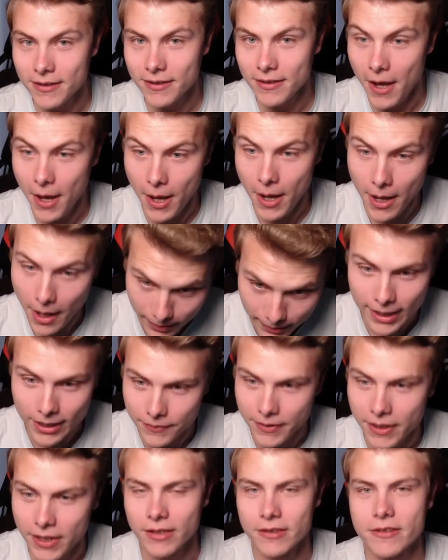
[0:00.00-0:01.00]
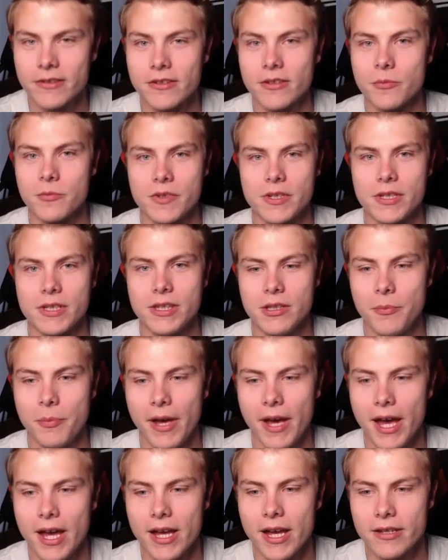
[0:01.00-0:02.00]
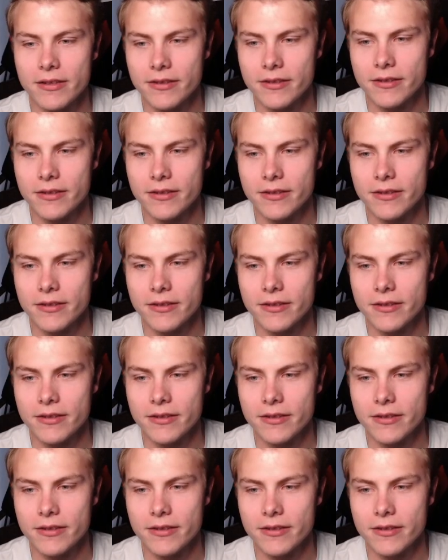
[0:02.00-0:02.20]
a lot of customs in the past.